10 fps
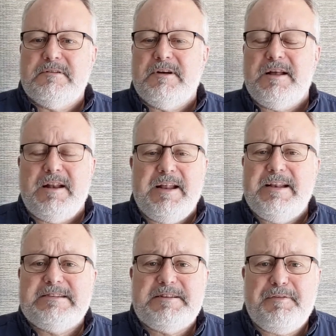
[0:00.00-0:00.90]
And I
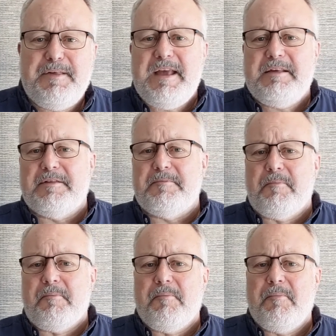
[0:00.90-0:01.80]
need to thank them.
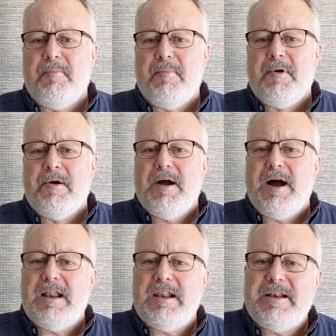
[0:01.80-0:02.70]

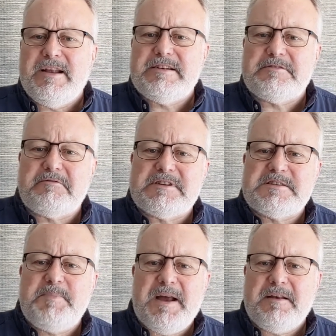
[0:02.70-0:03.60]
And I need to
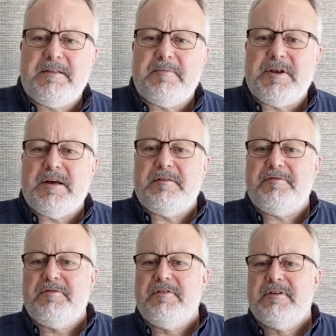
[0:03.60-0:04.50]
respect them
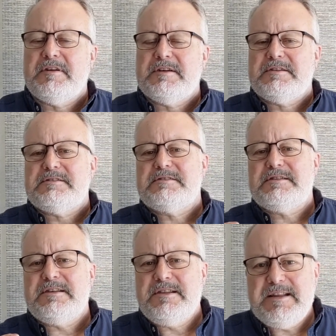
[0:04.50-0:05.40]
enough
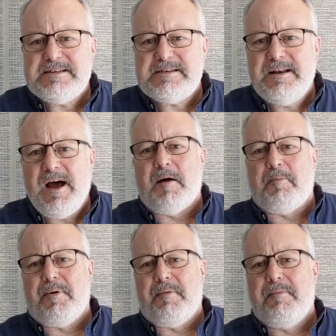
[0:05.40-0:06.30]
to listen up,
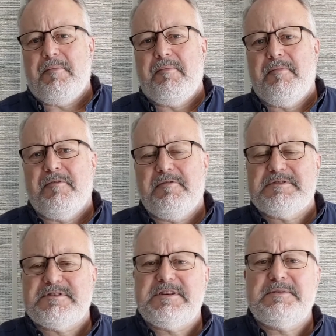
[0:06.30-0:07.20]

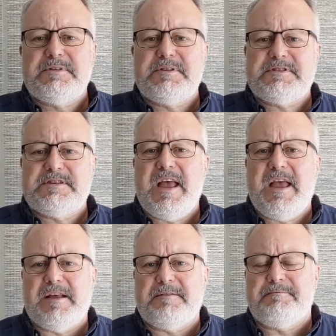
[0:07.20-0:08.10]
see what they're
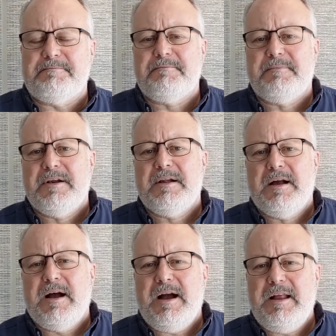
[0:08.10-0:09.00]
saying.
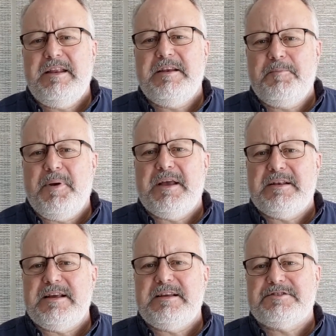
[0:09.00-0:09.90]
I need to pay
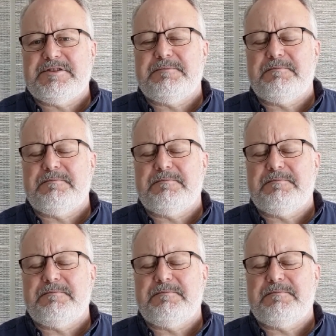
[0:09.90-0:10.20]
attention.